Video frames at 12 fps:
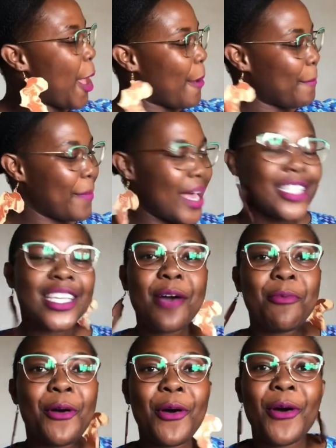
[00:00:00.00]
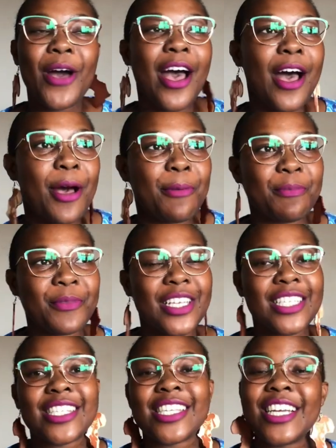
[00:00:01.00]
Mmathabo um,
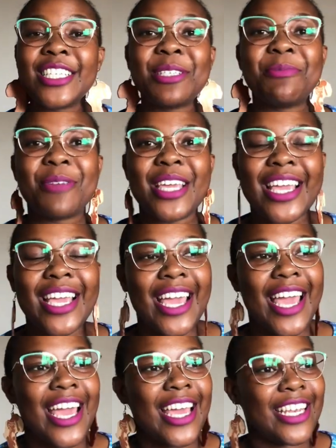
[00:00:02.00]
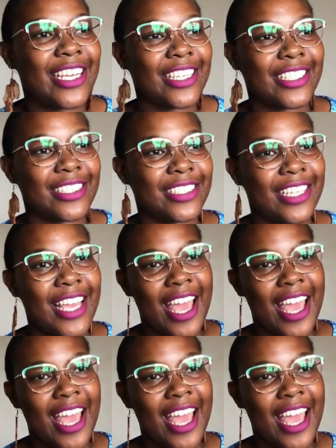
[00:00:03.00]
sent me an,